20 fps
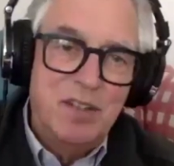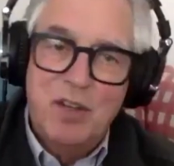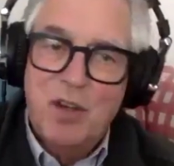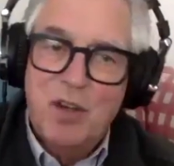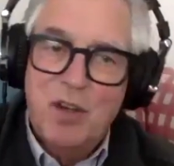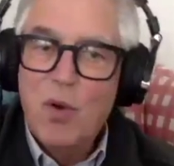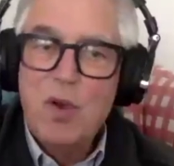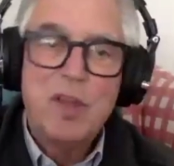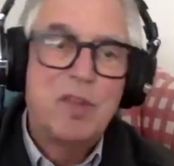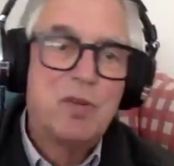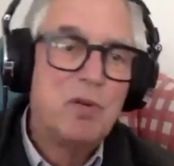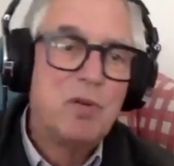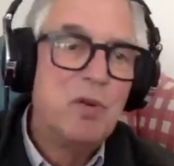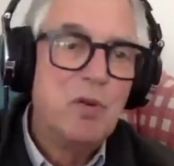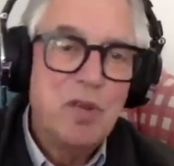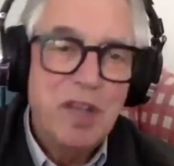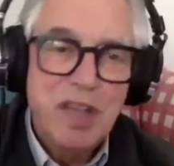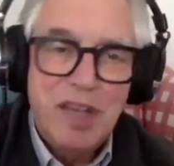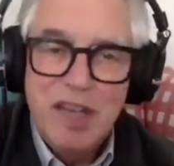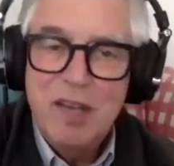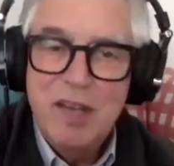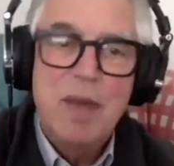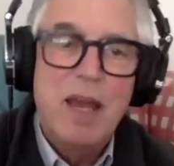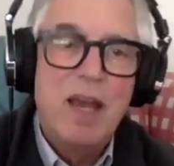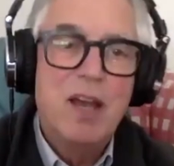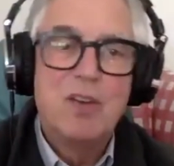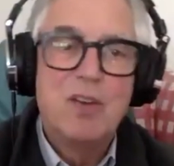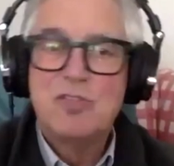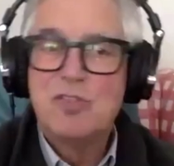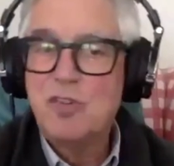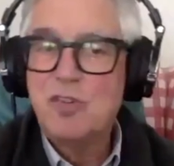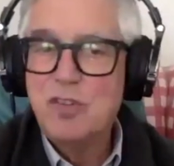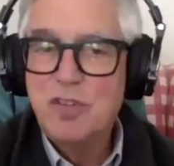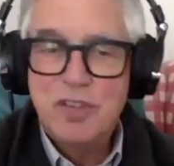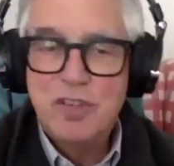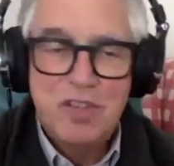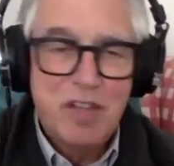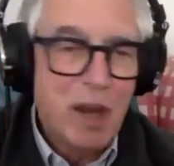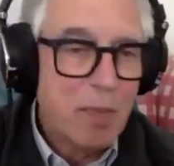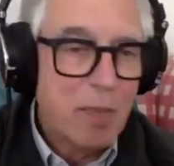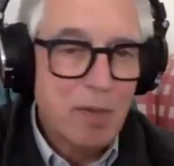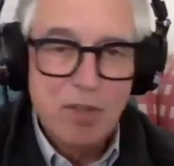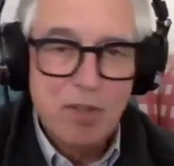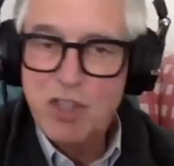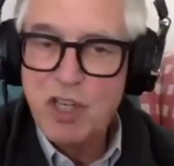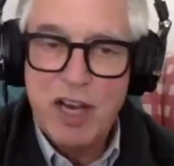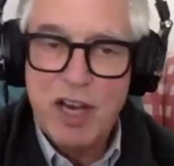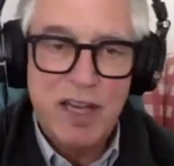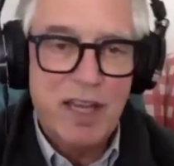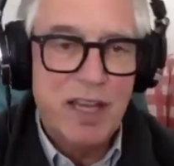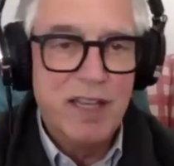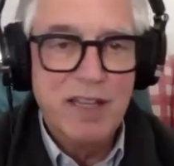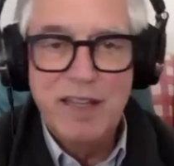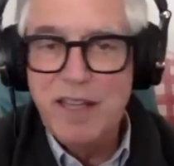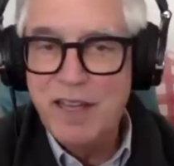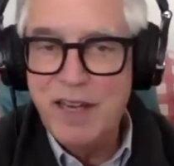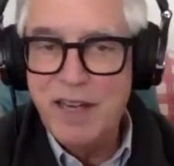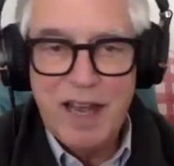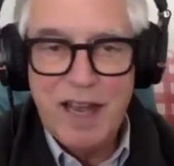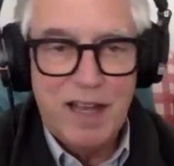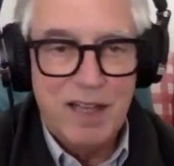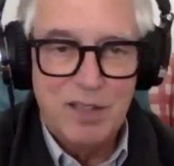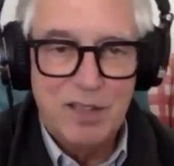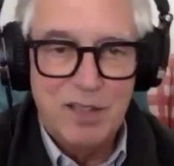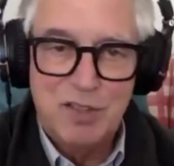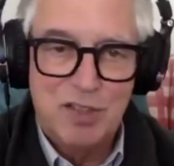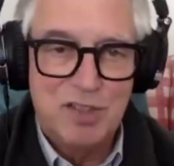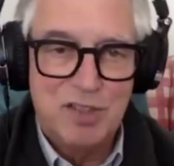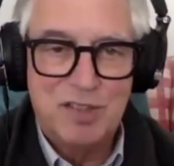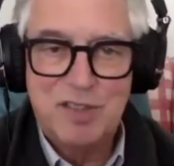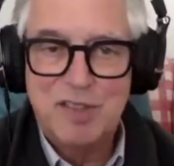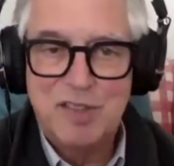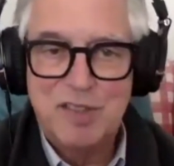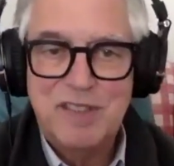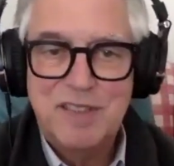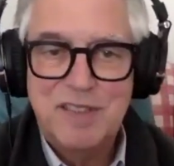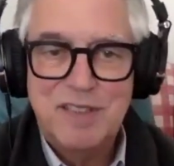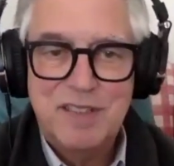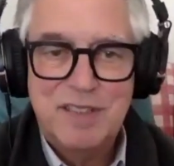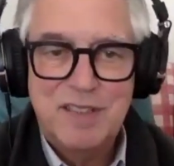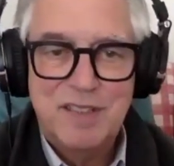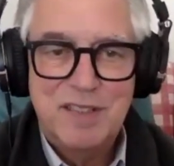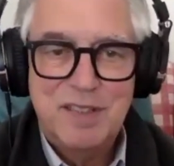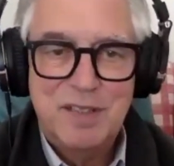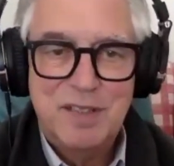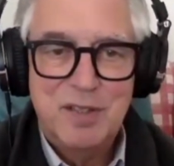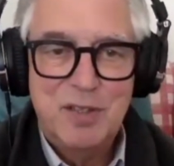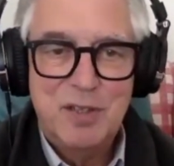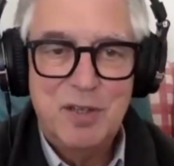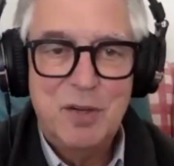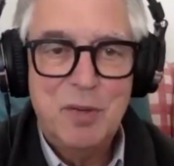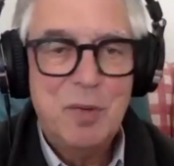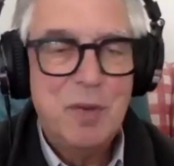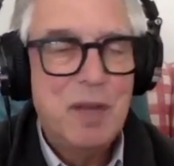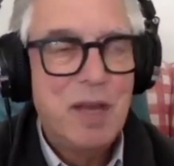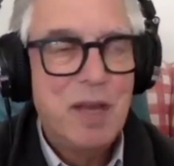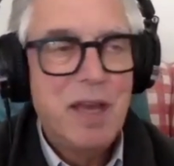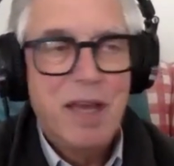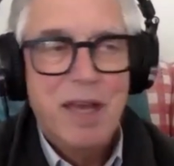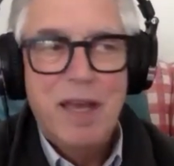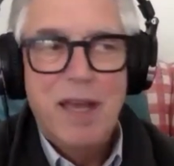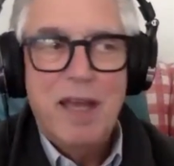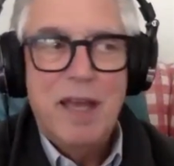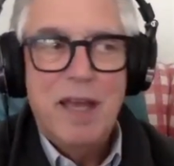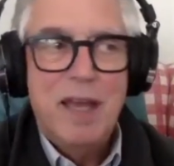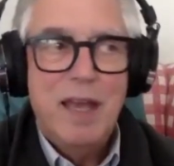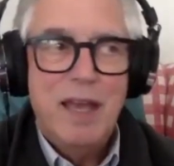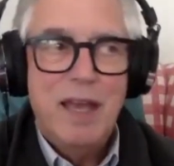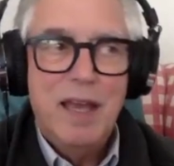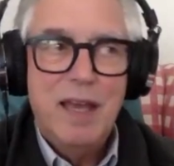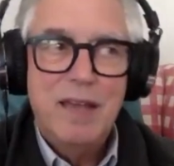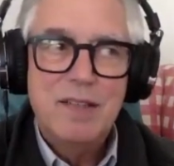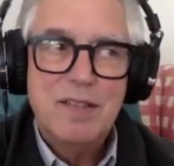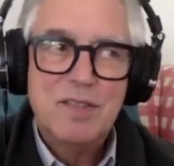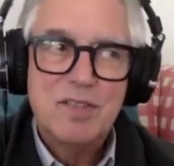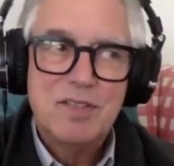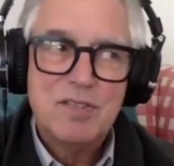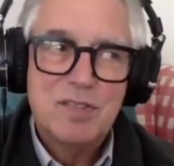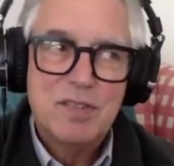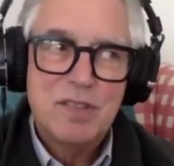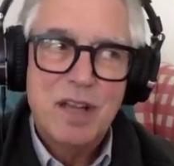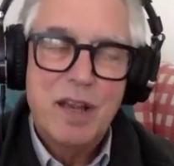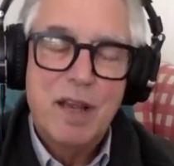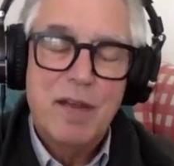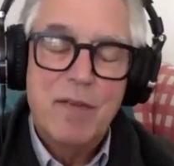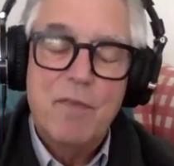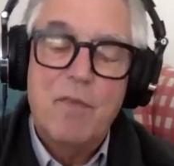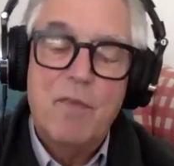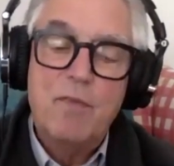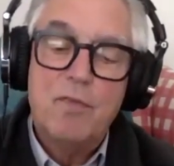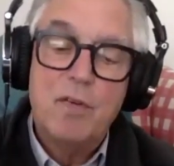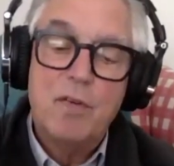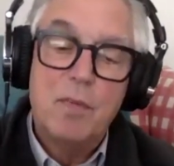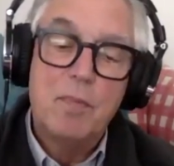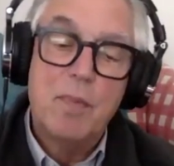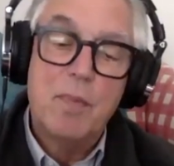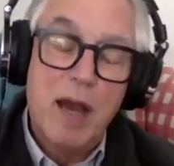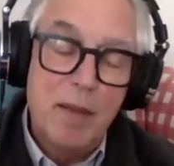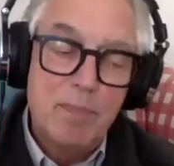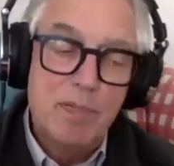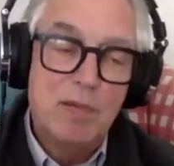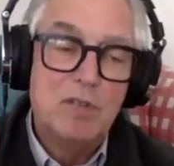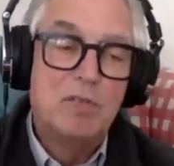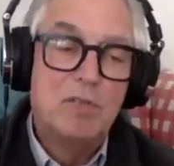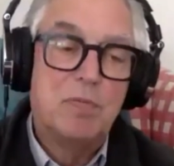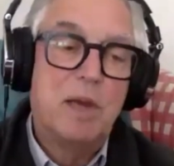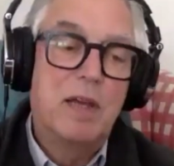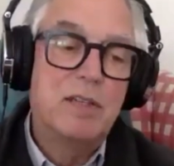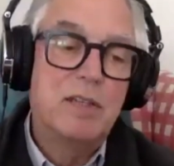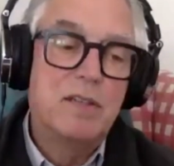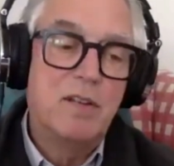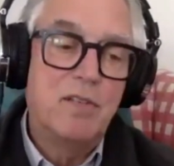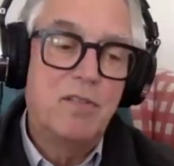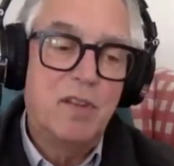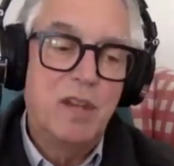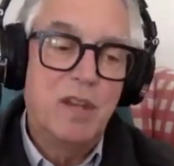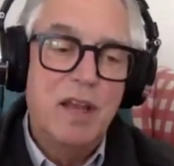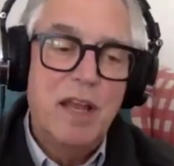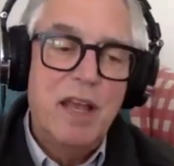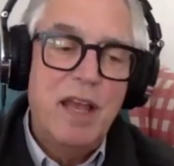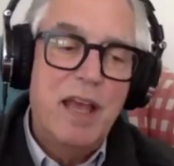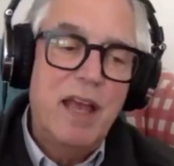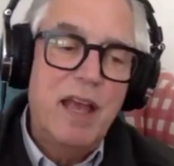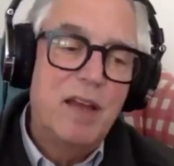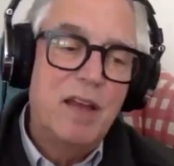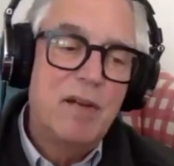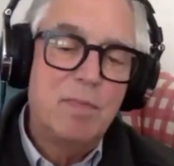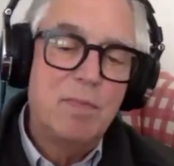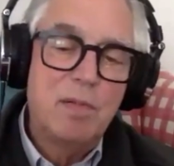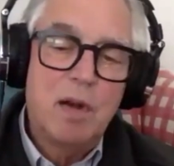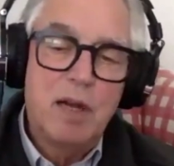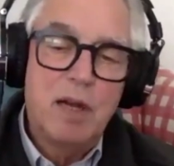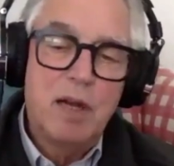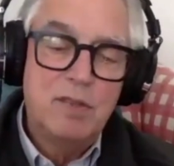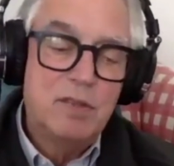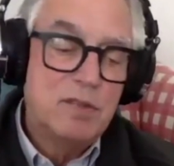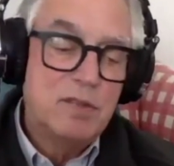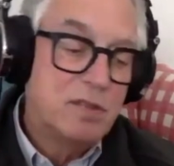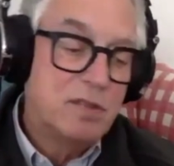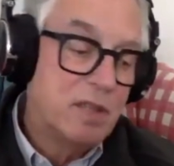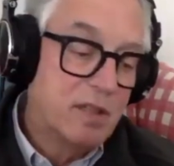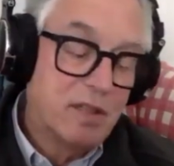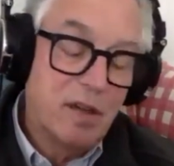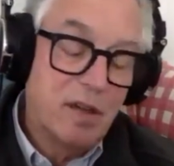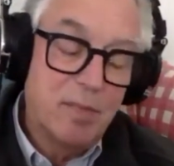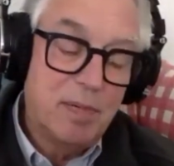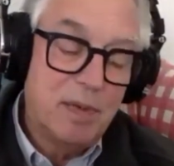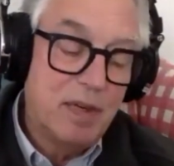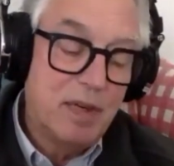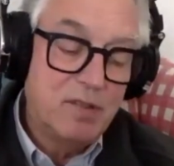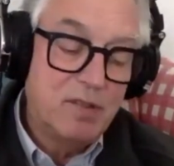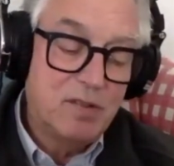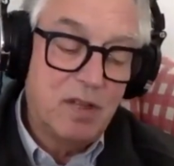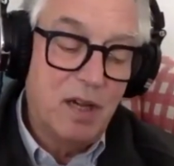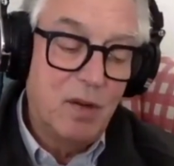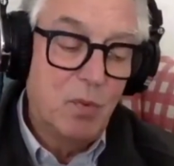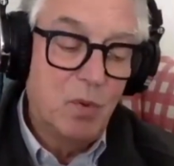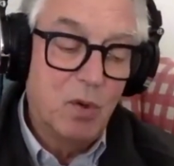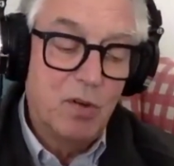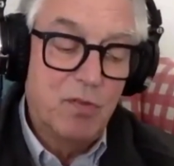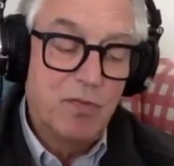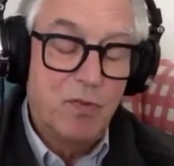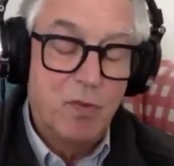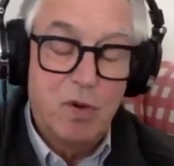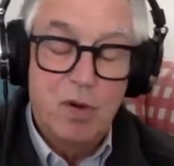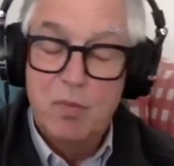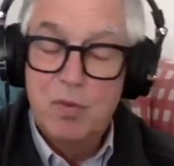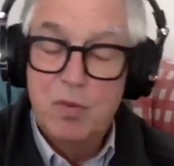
going through the emails or double checking the analysis, you know? And, yeah. and from my perspective, enterprises, the companies I worked for,